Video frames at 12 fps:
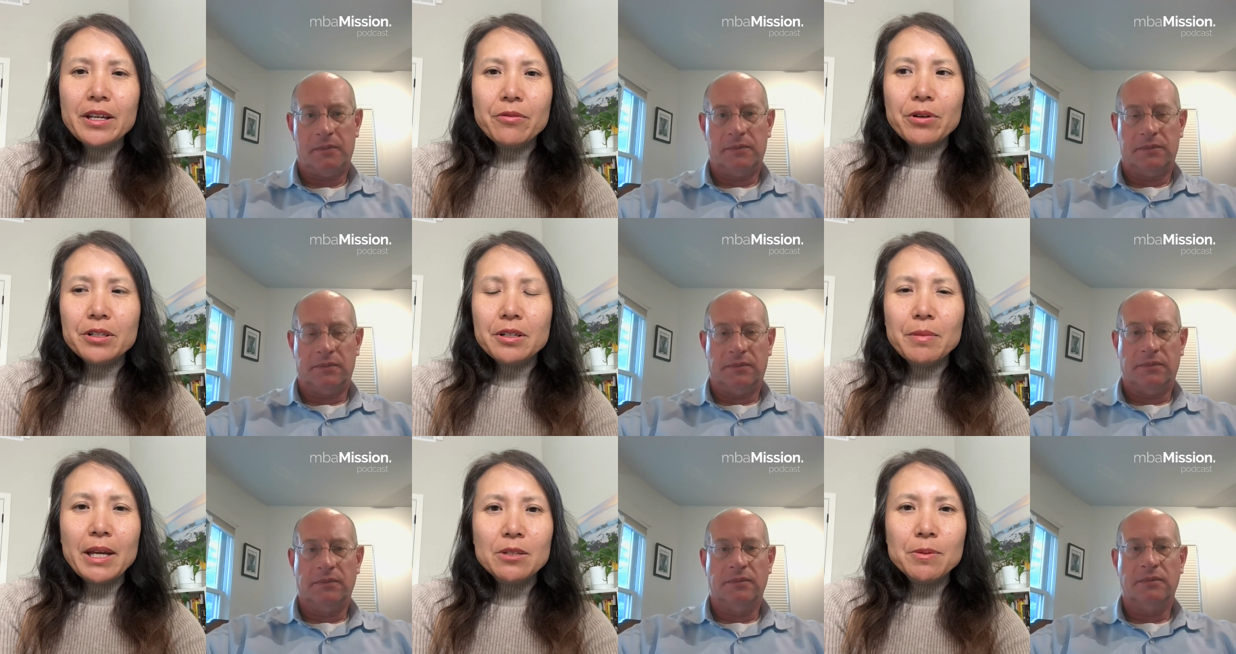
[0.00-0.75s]
Speaker 1: I
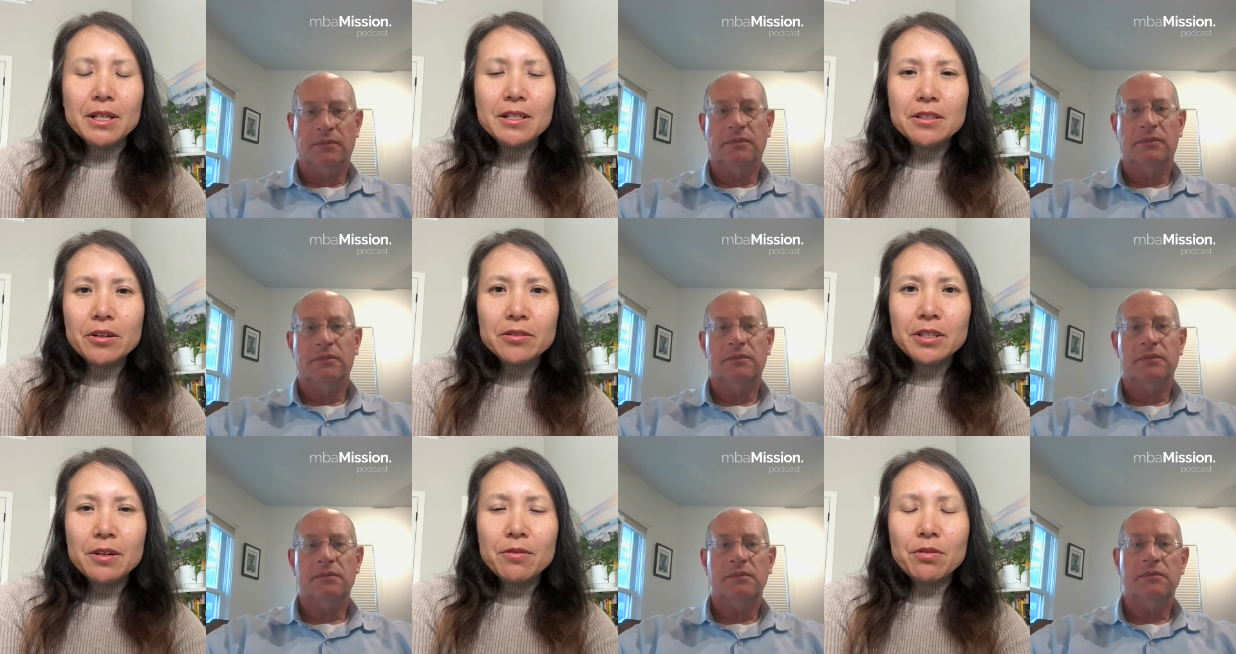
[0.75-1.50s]
worked in management
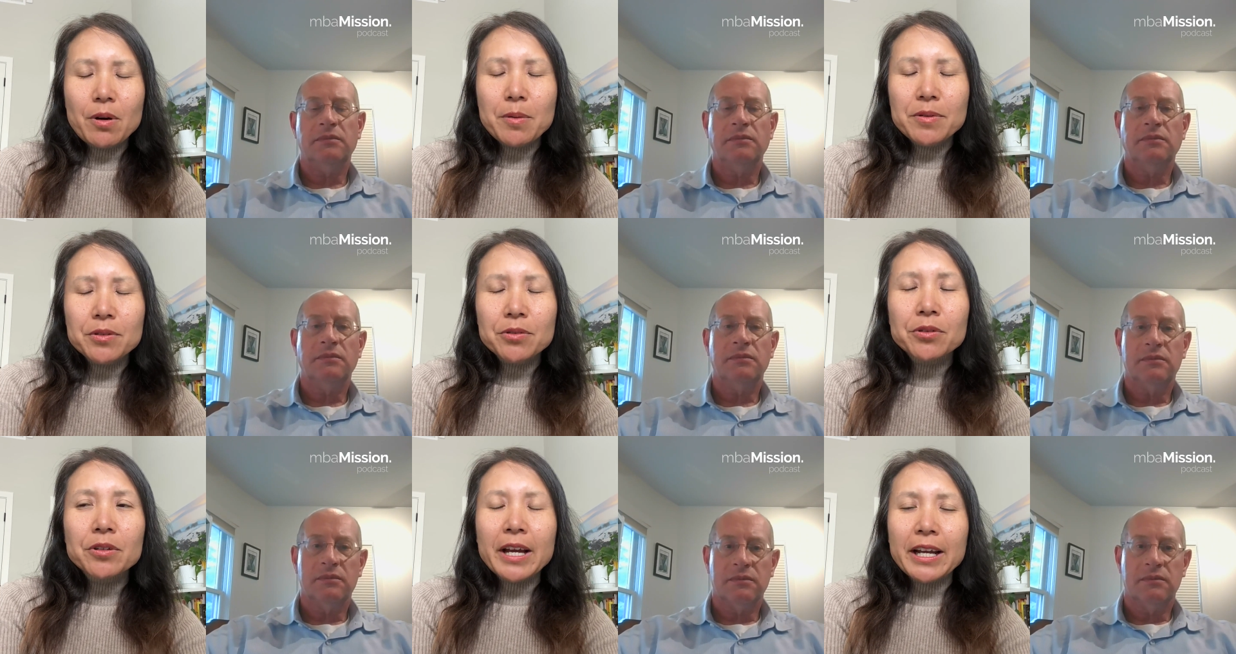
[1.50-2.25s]
consulting with
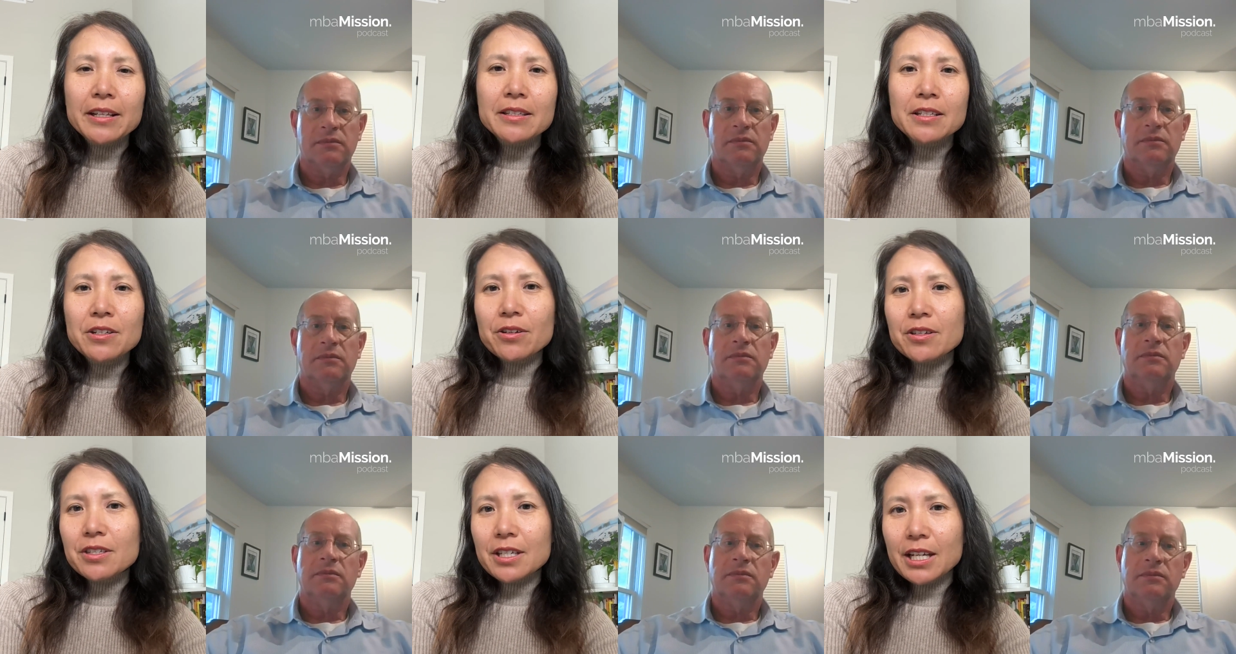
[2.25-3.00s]
pharmaceutical clients in New
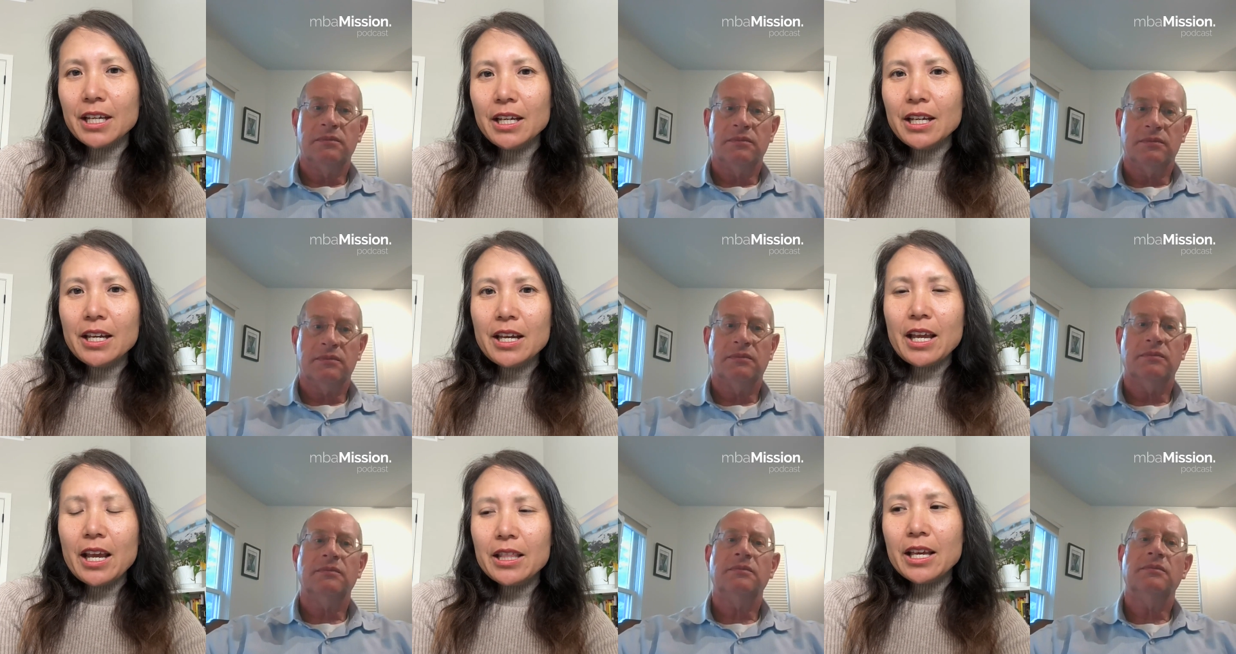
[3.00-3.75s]
York City.
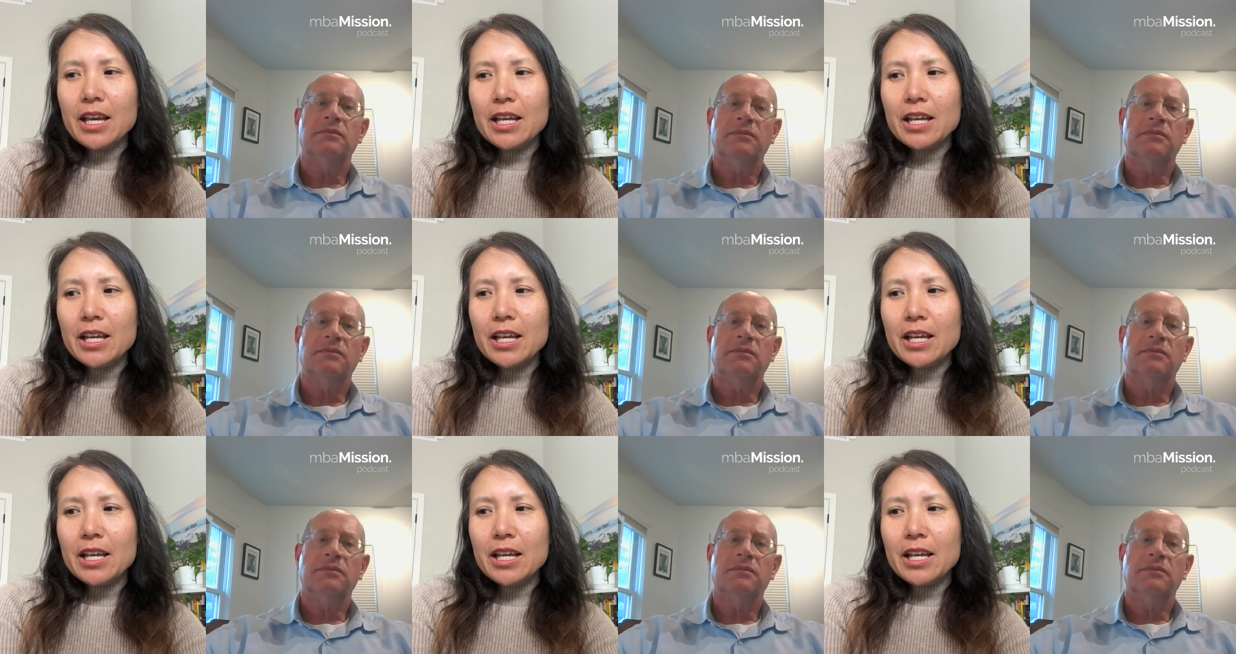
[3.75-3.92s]
And